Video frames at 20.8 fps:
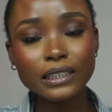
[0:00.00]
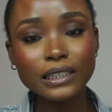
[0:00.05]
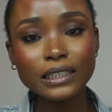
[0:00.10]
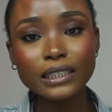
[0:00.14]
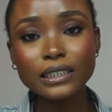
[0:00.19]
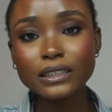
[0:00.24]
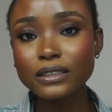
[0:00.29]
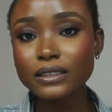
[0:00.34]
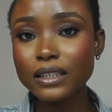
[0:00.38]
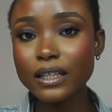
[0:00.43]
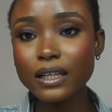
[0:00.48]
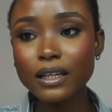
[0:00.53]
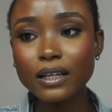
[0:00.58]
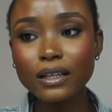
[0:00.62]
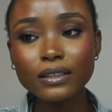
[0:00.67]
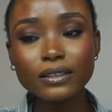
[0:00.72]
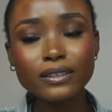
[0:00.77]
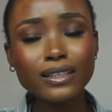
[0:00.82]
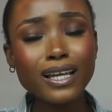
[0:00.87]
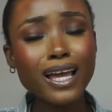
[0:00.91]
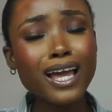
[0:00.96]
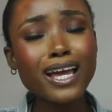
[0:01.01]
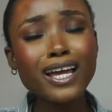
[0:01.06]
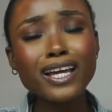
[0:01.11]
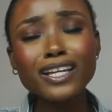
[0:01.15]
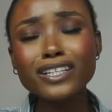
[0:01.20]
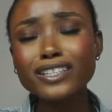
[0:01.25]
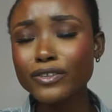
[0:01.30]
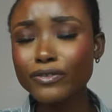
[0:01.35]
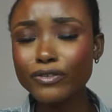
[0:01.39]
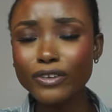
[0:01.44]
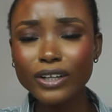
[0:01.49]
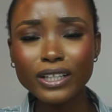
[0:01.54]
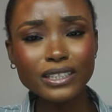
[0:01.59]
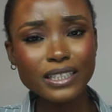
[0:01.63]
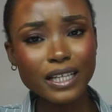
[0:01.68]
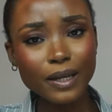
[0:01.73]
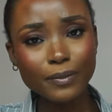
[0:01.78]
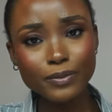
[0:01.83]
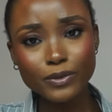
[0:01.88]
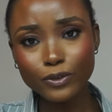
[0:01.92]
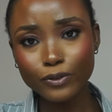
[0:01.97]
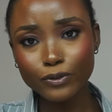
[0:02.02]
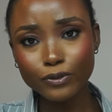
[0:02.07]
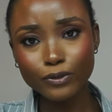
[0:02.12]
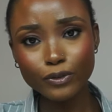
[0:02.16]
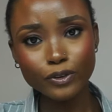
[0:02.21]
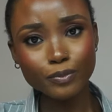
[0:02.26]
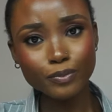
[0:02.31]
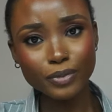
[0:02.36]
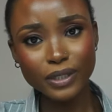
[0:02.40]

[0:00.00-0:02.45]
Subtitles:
Indian, different types of food.